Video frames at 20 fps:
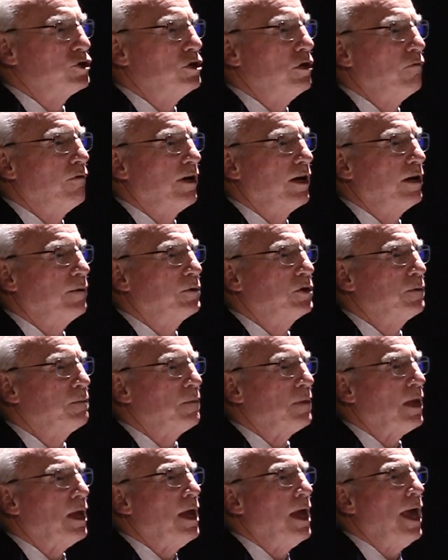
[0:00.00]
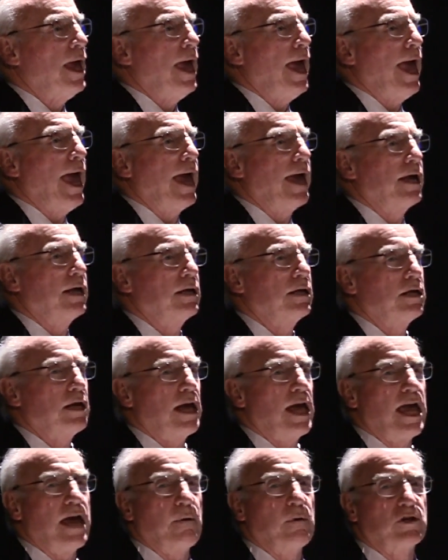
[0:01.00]
developed. And
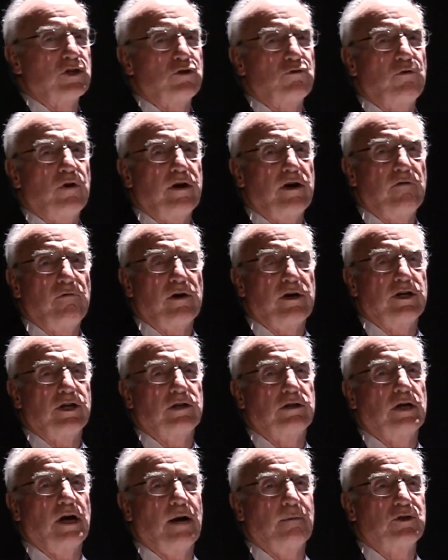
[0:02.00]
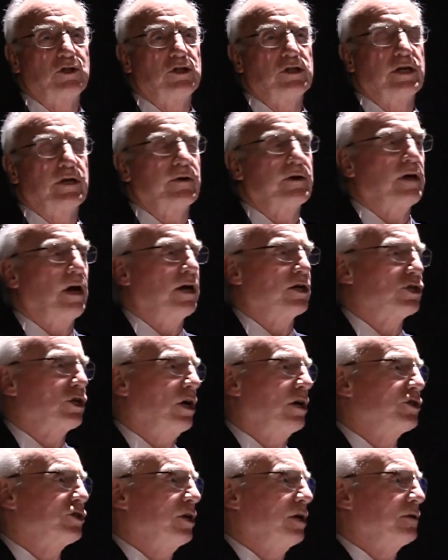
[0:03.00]
it was very, very top secret,
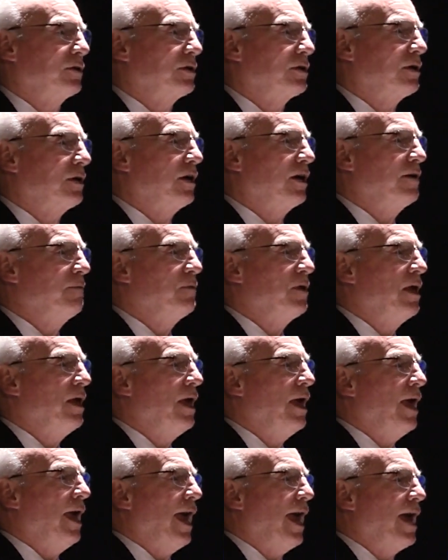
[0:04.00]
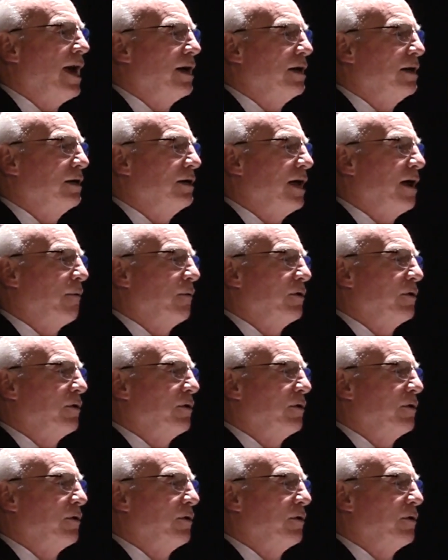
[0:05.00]
hush-hush at the time, and